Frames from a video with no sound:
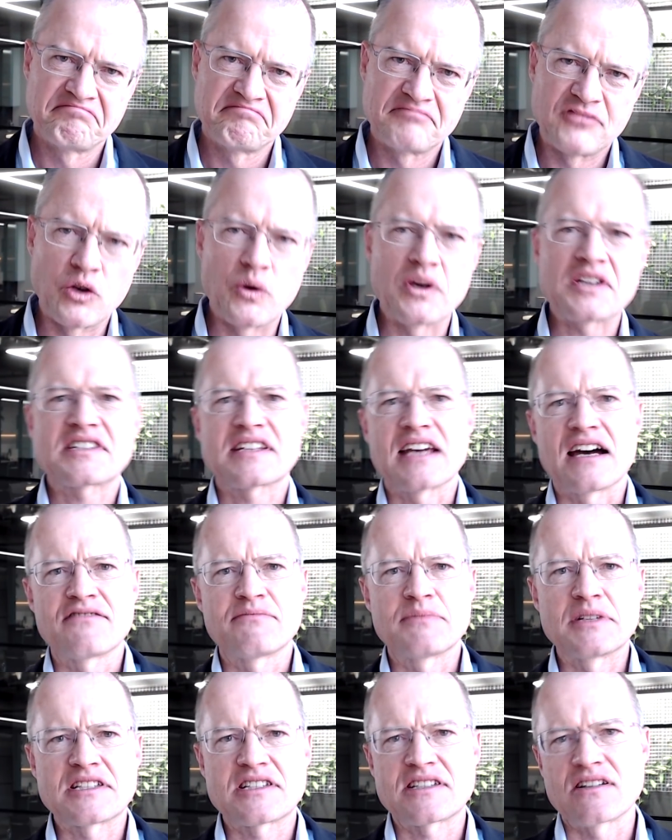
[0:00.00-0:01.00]
US
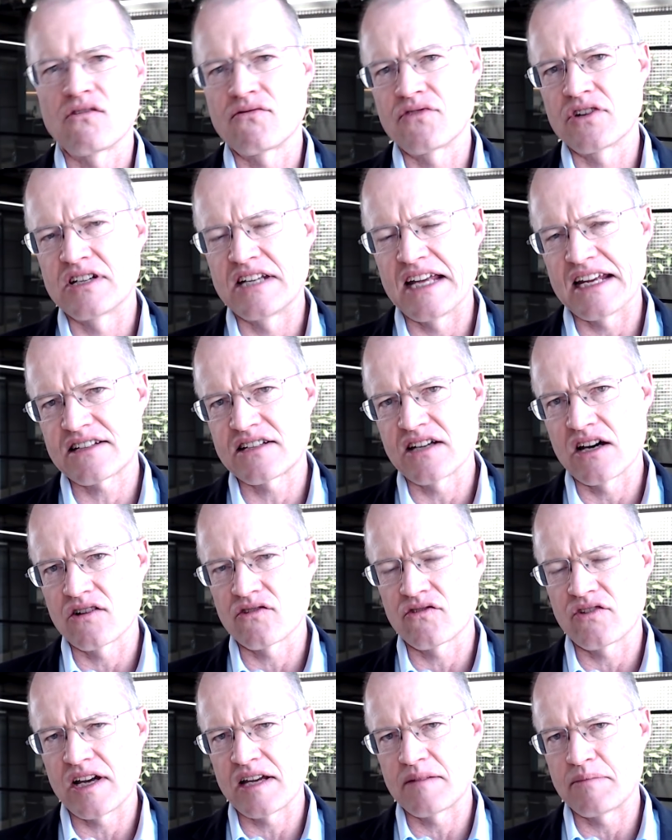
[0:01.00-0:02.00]
government sovereign debt
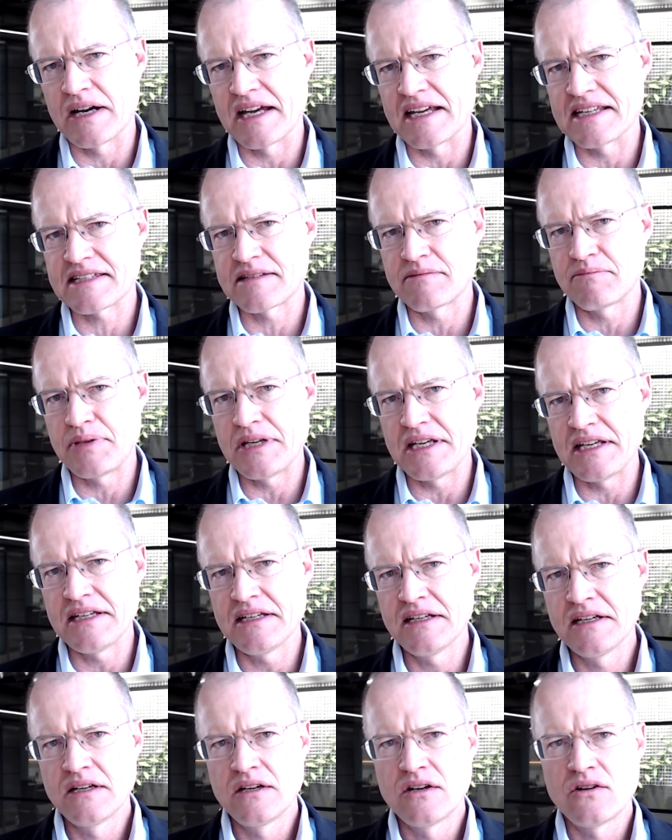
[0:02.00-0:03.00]
downgrade by S&P,
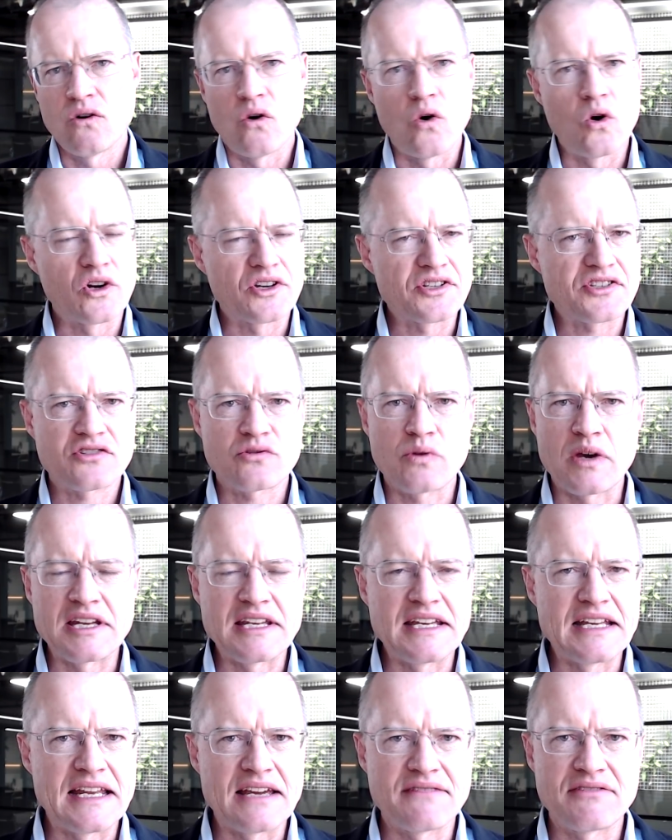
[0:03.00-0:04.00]
August
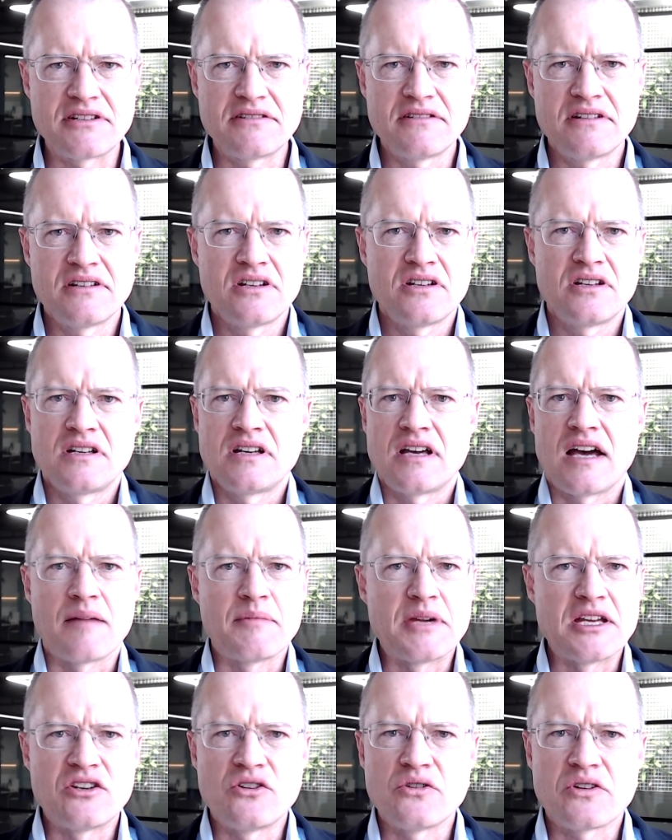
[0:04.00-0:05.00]
2011. I
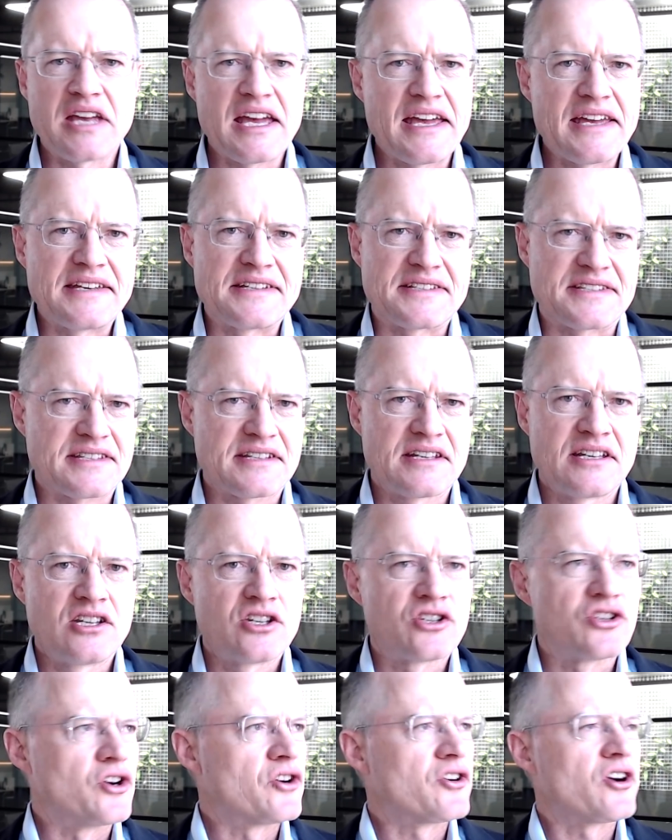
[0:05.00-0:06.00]
mean, who cares?
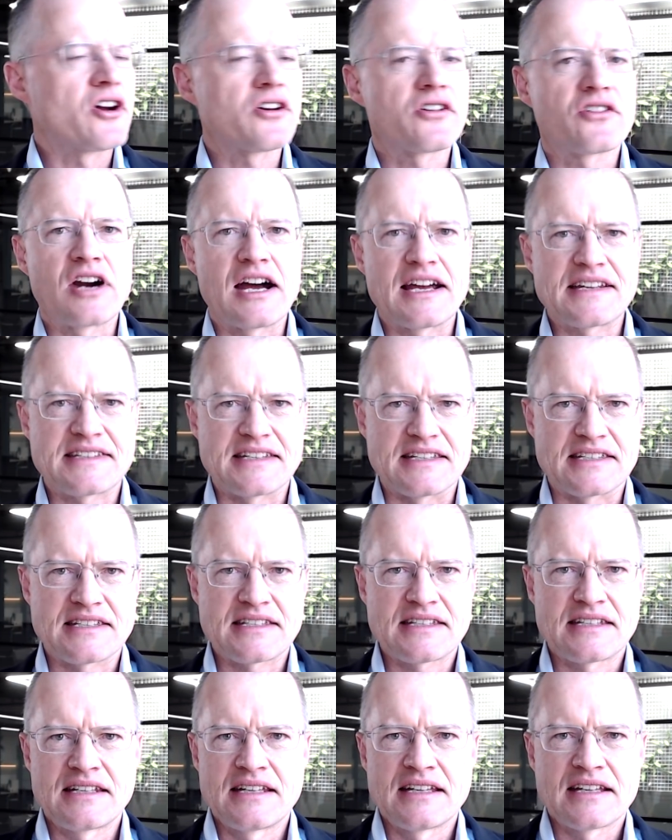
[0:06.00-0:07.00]
Euro
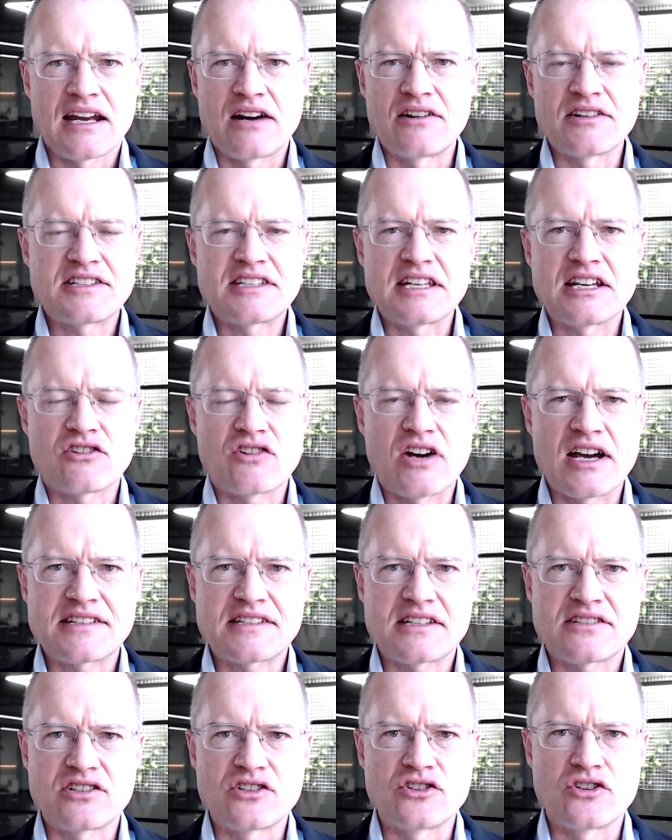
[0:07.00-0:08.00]
crisis. Currency
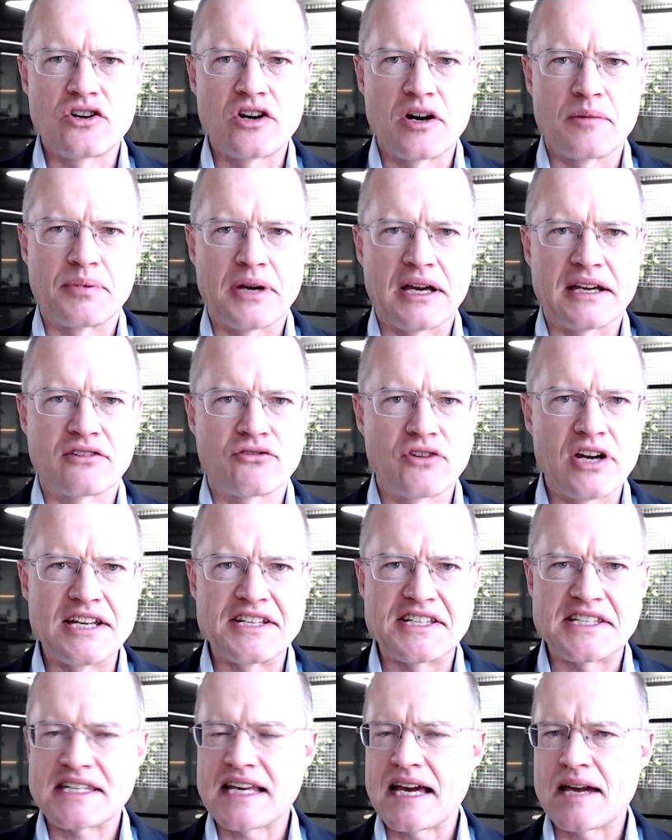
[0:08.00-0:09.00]
crisis in Europe, Greece,
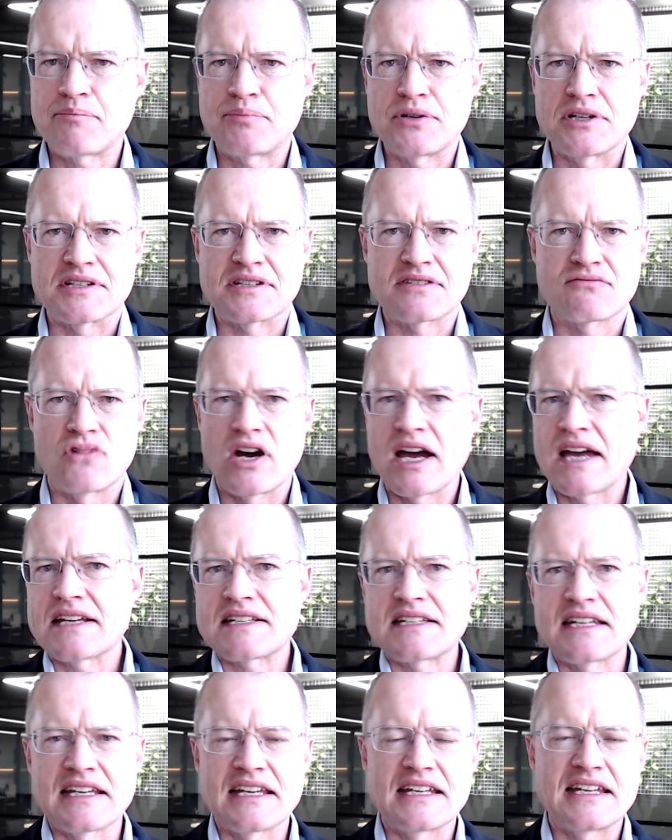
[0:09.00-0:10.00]
Cyprus,
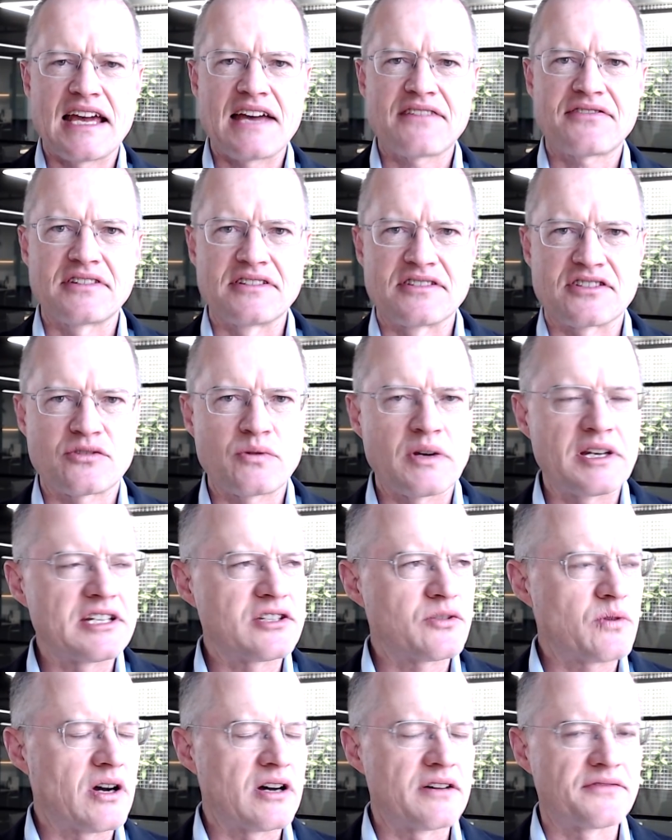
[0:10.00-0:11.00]
rioting in Athens,
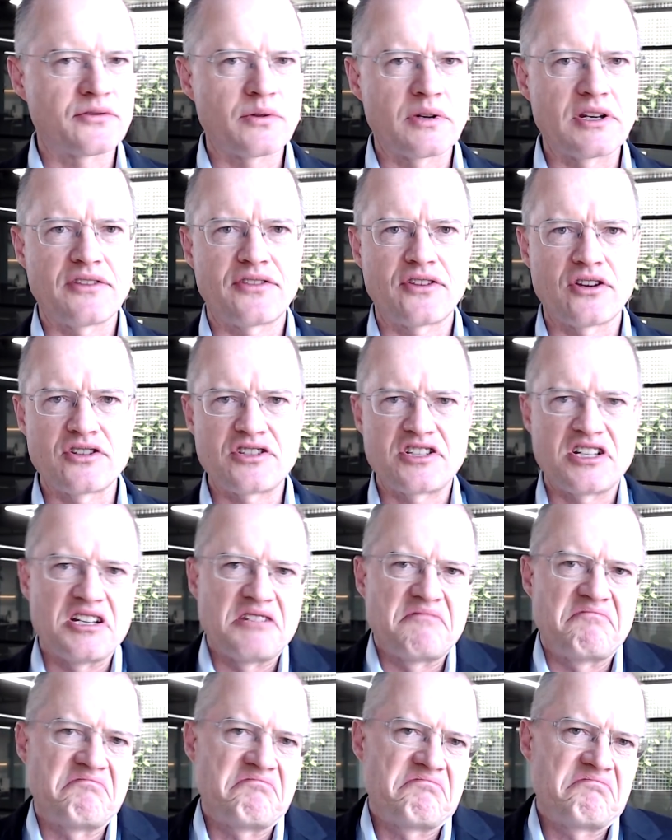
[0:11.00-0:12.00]
2012,
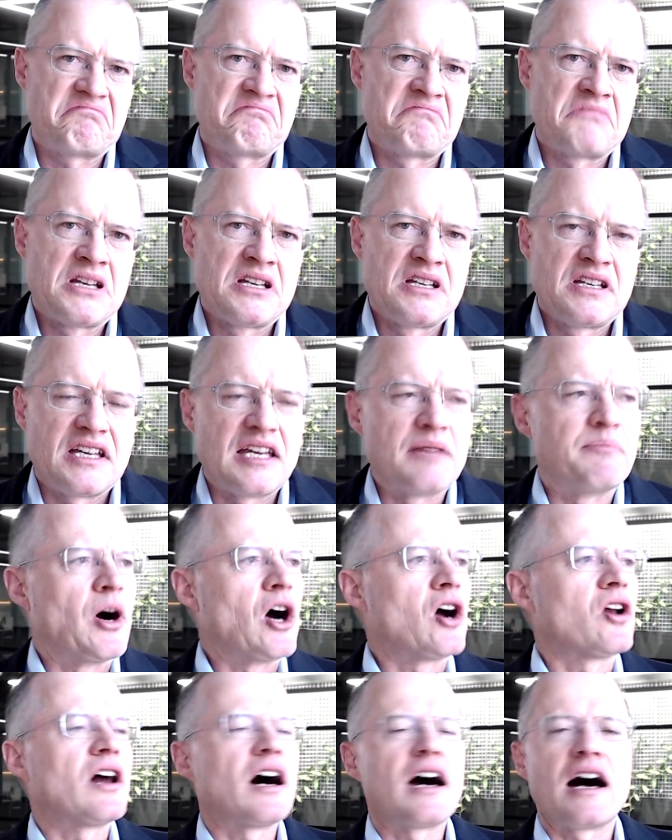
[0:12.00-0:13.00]
2013.
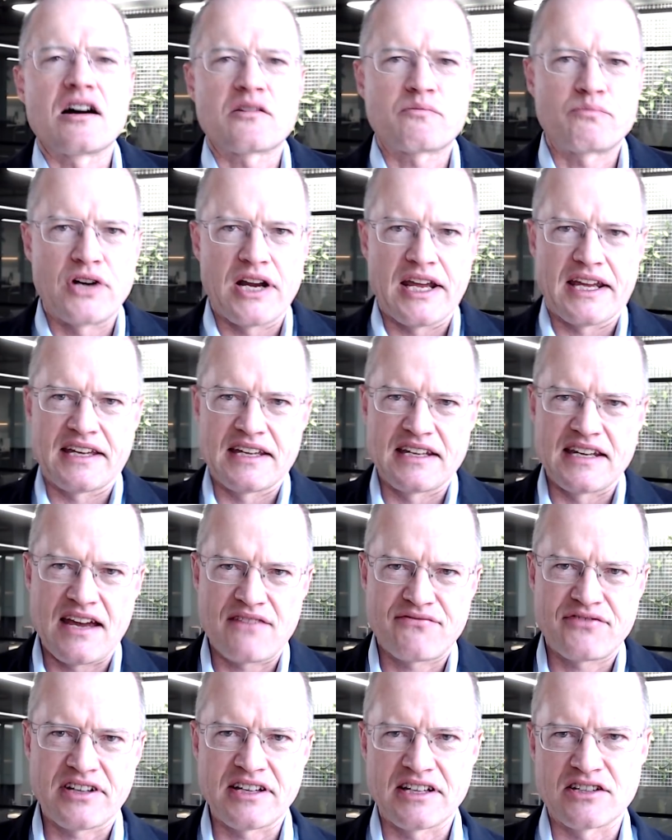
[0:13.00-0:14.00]
Ebola outbreak in
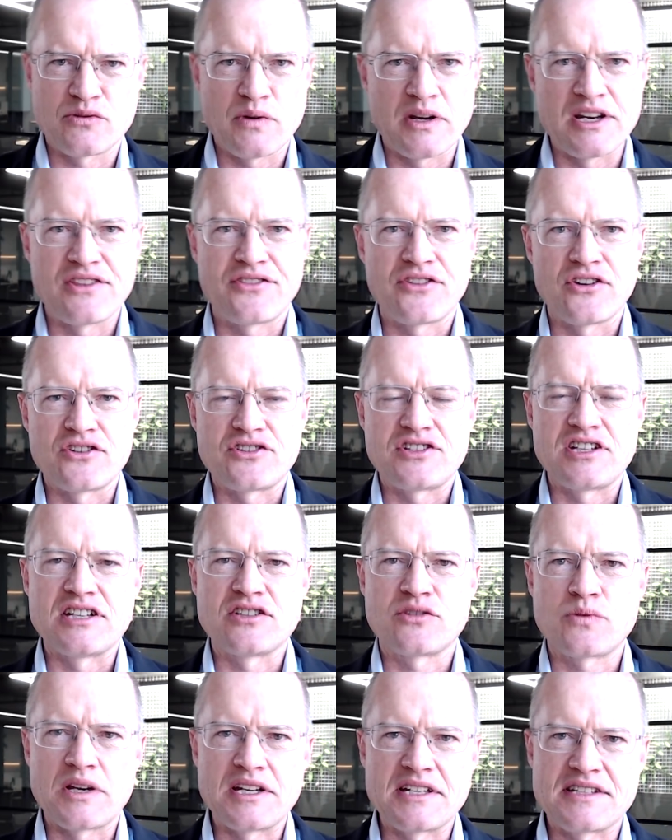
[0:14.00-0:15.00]
Africa, 2013,
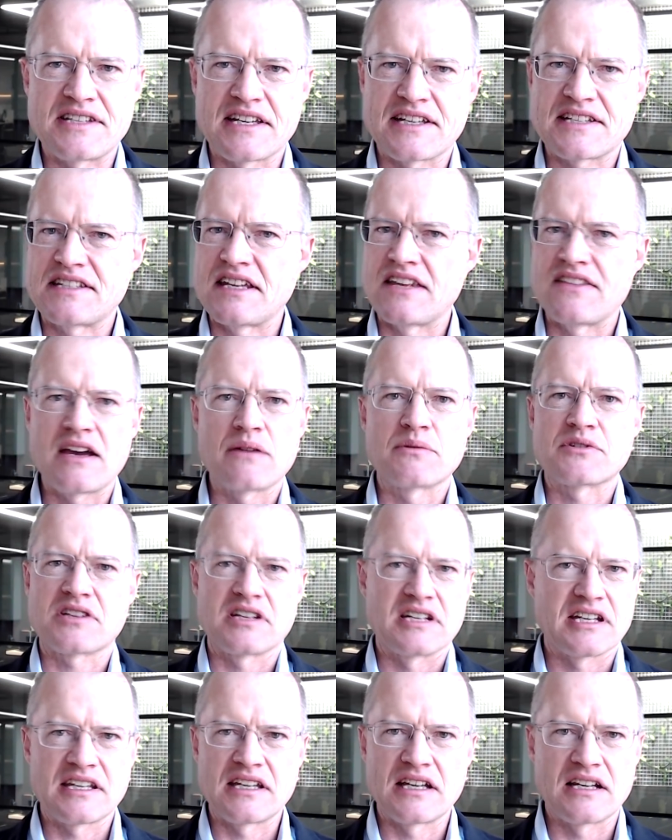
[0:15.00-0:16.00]
2016. That was going
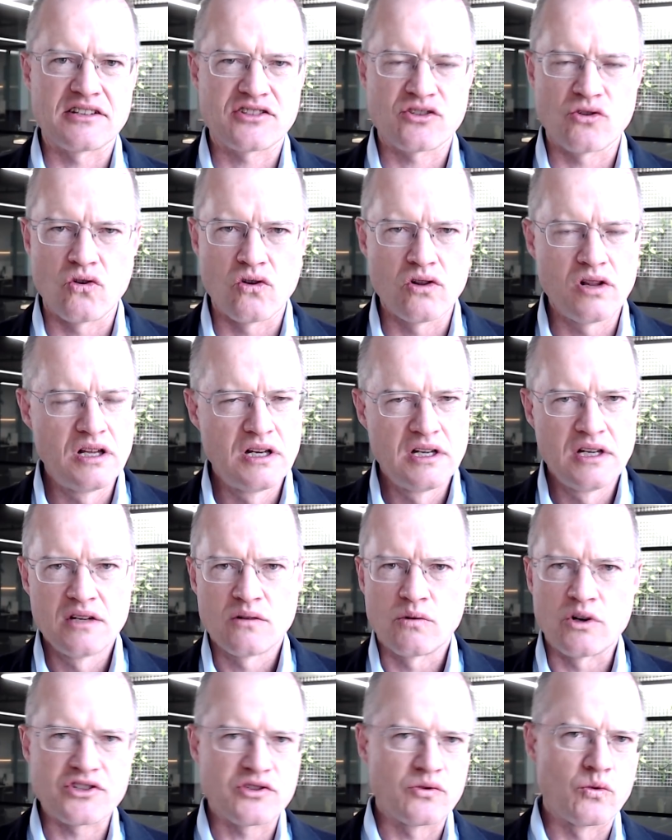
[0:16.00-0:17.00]
to kill us all.
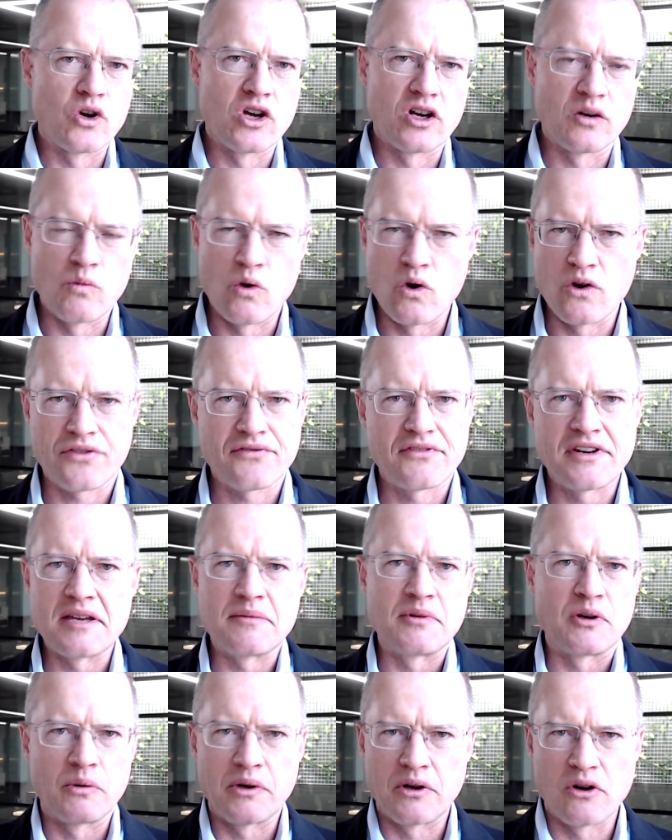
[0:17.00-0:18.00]
Wasn't World War III,
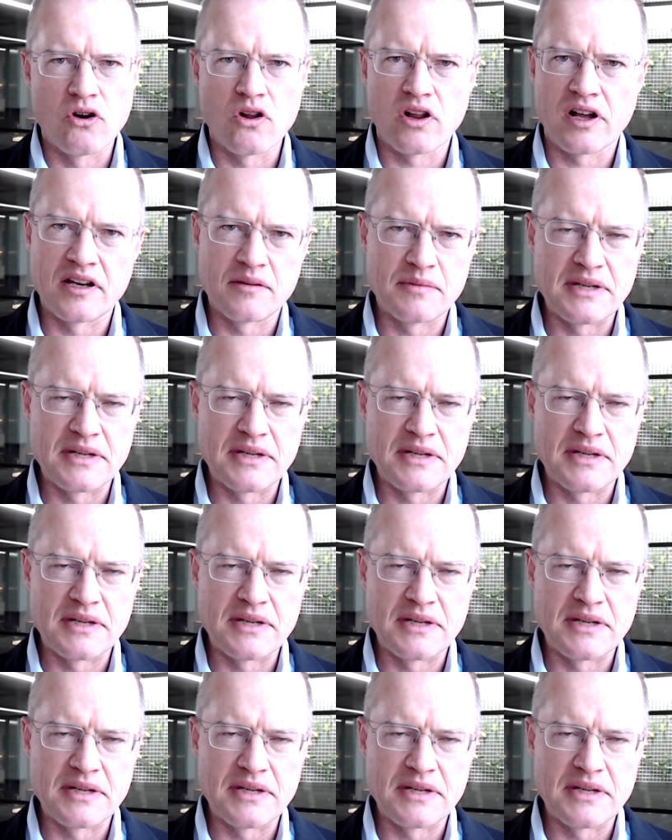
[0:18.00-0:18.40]
but we're all going to be